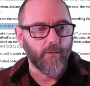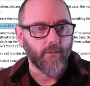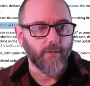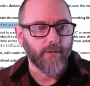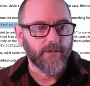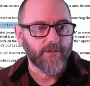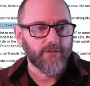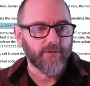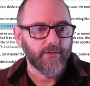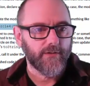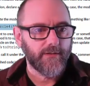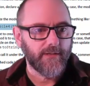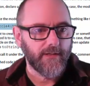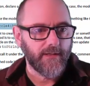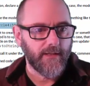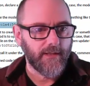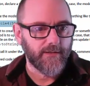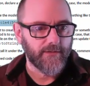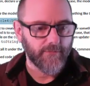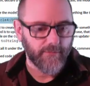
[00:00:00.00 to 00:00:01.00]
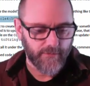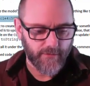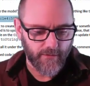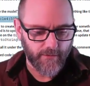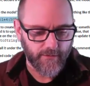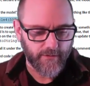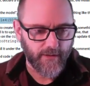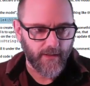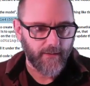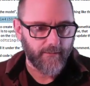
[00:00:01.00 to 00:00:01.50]
It needs a
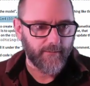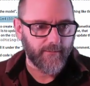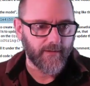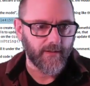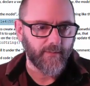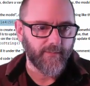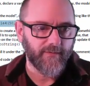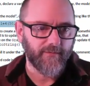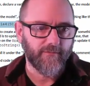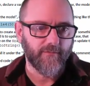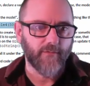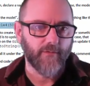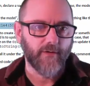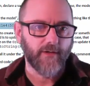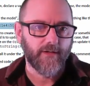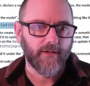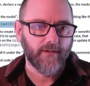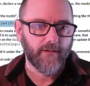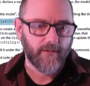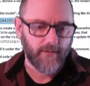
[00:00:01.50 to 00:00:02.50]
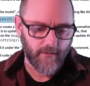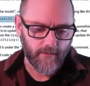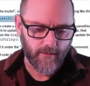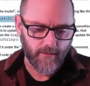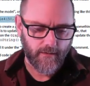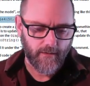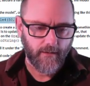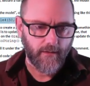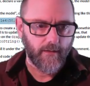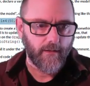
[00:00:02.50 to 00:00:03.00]
return type. It'll be void,
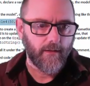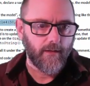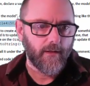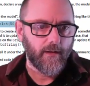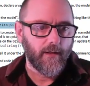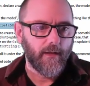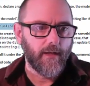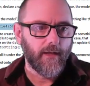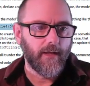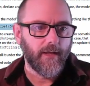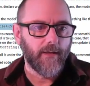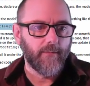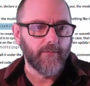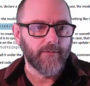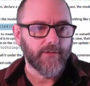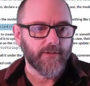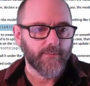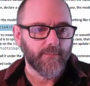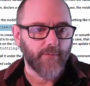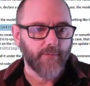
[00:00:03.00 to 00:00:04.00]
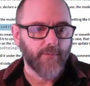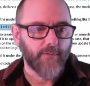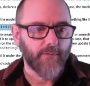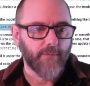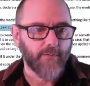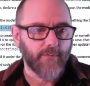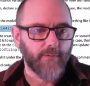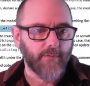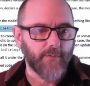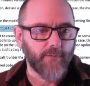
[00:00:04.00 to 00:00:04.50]
and we'll just put
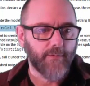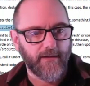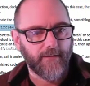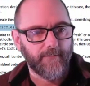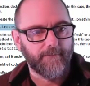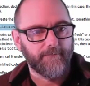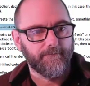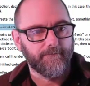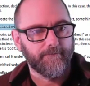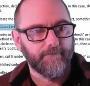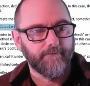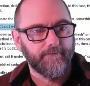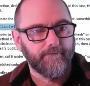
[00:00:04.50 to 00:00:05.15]
that stuff in it.